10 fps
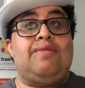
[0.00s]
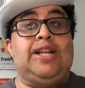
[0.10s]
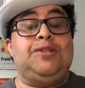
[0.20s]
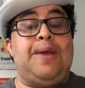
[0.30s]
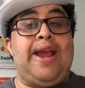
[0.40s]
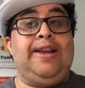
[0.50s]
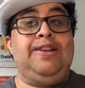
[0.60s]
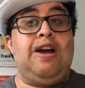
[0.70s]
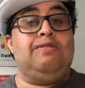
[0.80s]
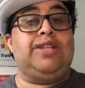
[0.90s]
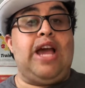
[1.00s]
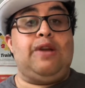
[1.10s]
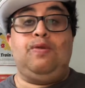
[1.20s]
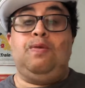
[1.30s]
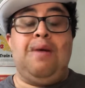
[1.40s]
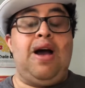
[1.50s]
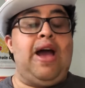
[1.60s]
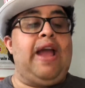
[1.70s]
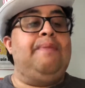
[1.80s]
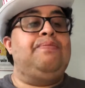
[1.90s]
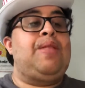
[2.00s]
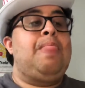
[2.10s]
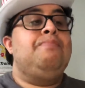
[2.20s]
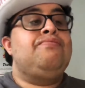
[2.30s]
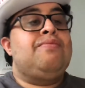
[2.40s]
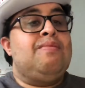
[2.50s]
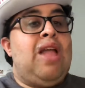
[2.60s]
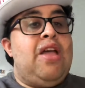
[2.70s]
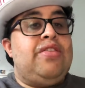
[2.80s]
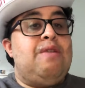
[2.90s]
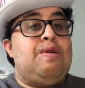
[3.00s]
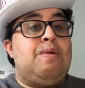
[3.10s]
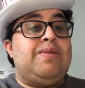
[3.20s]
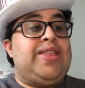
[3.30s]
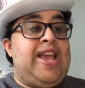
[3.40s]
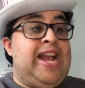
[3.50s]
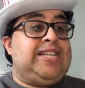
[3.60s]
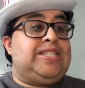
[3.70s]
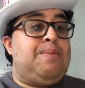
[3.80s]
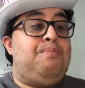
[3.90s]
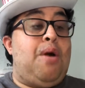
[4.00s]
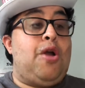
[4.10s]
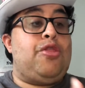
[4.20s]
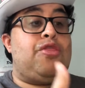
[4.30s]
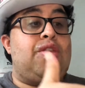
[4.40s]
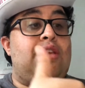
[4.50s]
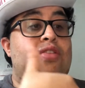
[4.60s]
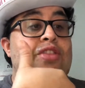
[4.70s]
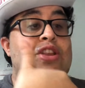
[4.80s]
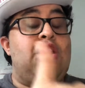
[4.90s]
intrigued. I was like, oh my. Then we went with It, both the